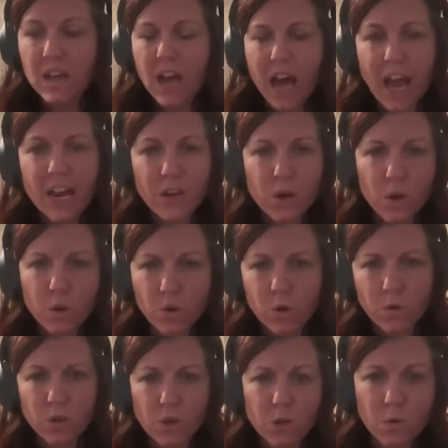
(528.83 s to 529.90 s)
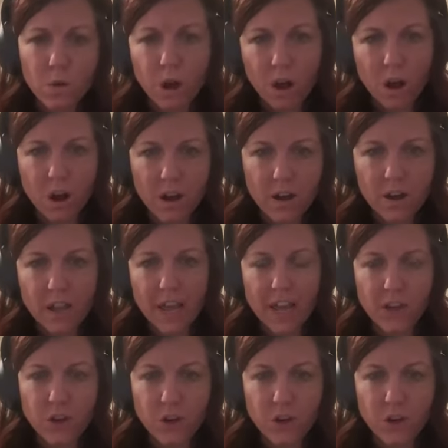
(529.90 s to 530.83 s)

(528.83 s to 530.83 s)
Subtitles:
I know who you are and